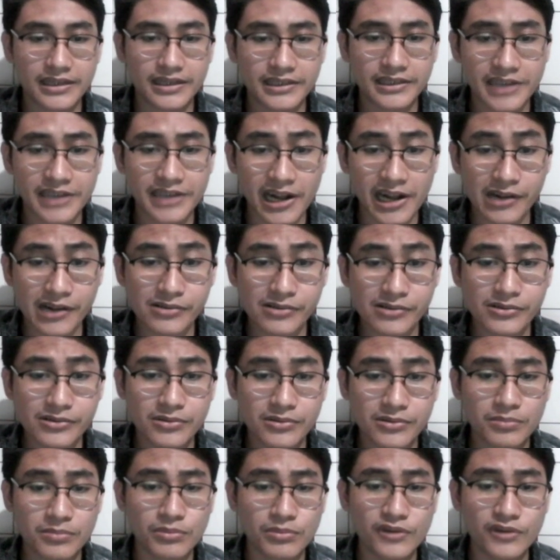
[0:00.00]
Now,
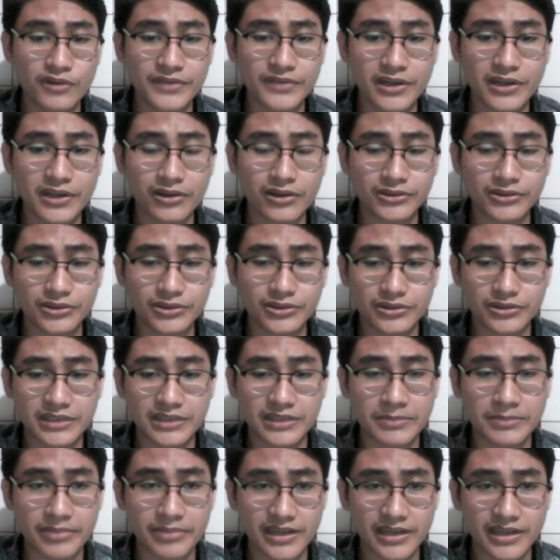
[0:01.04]
moving on to
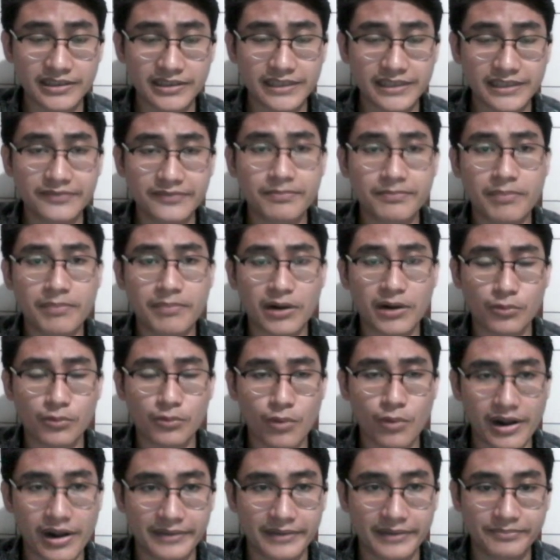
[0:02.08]
imperative part
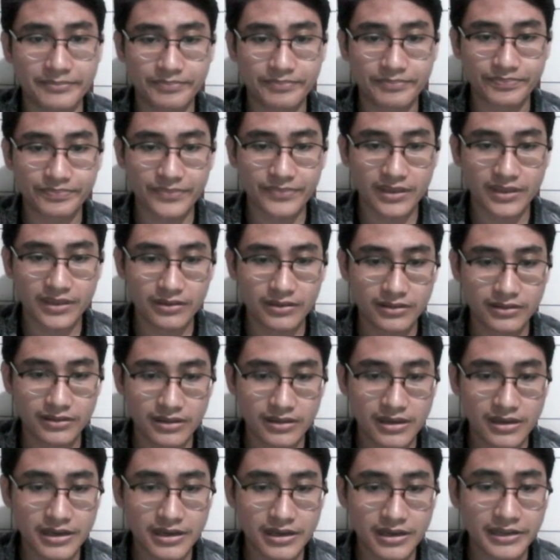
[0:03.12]
1.
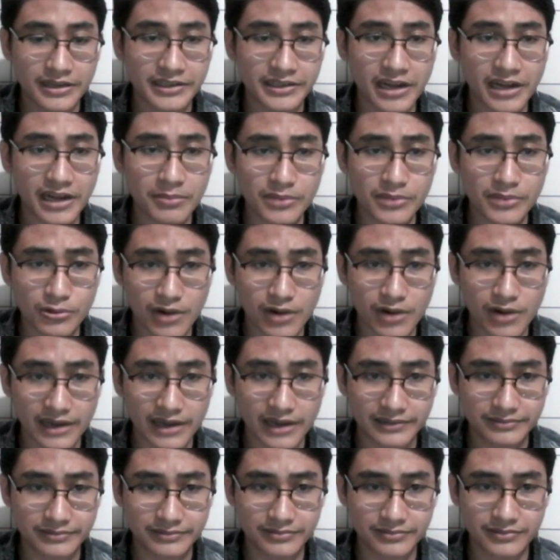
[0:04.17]
Number
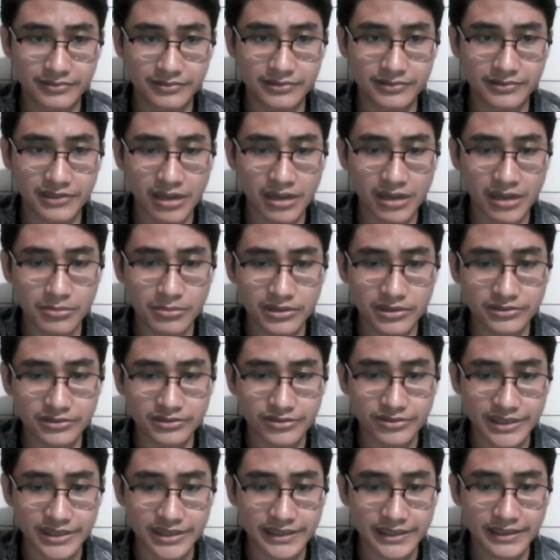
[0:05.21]
1, number
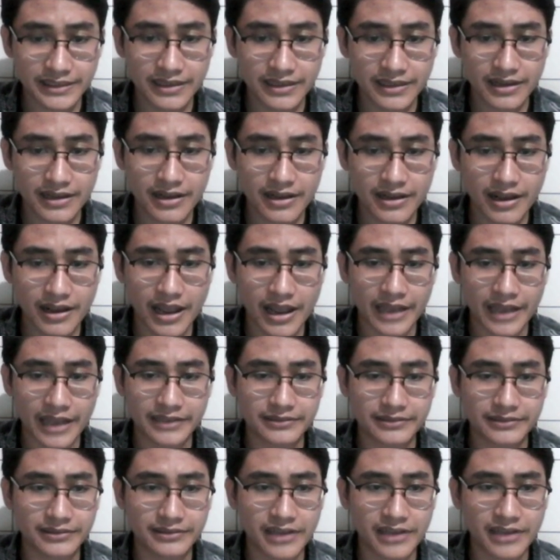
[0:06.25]
3,
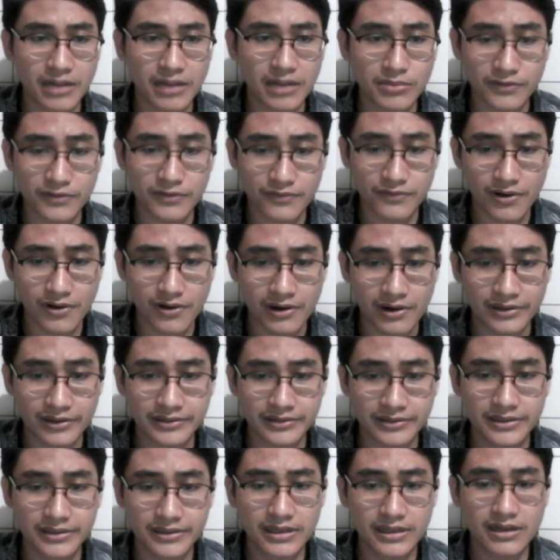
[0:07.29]
and number
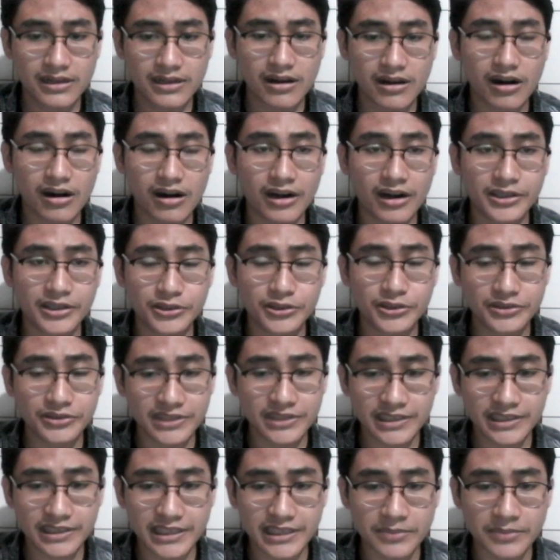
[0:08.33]
4 are
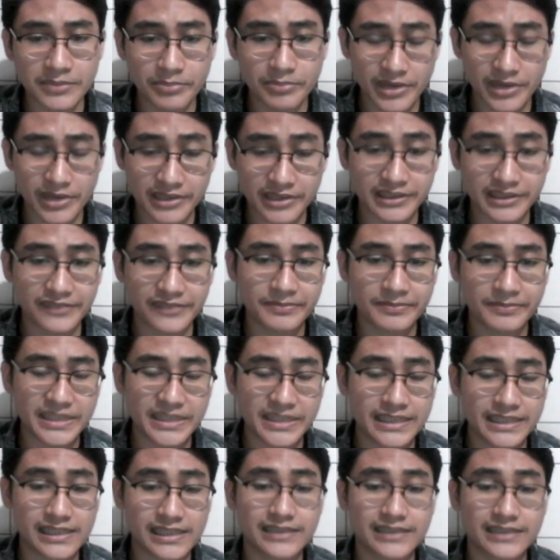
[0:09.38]
using imperative
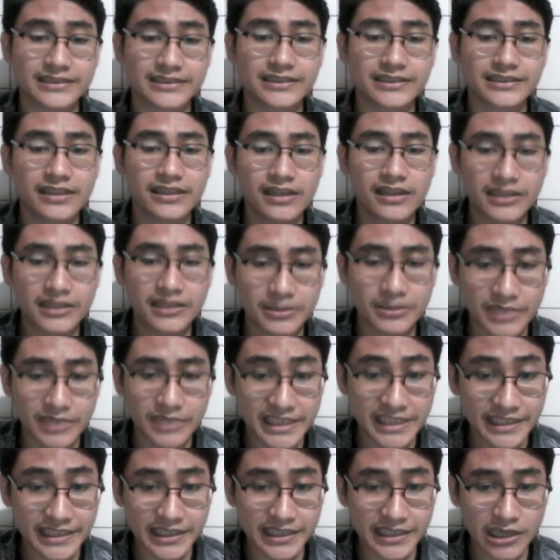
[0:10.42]
because the
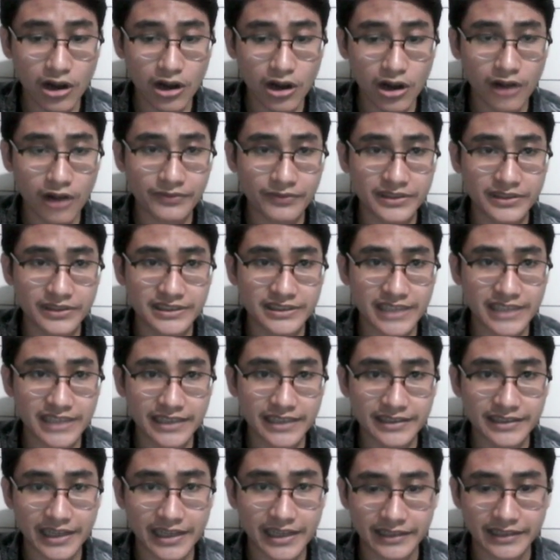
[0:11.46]
beginning of the
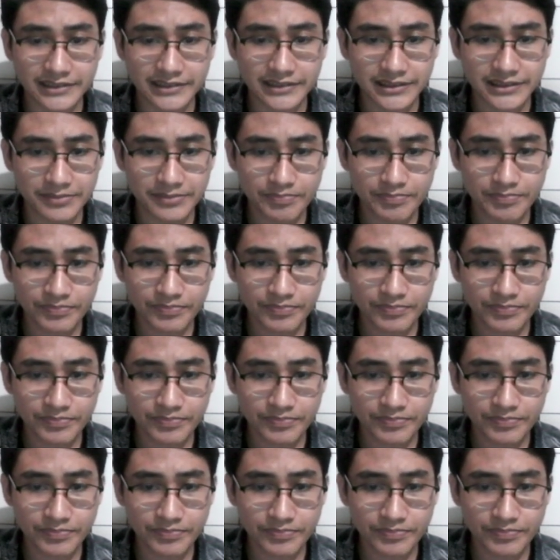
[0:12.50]
sentence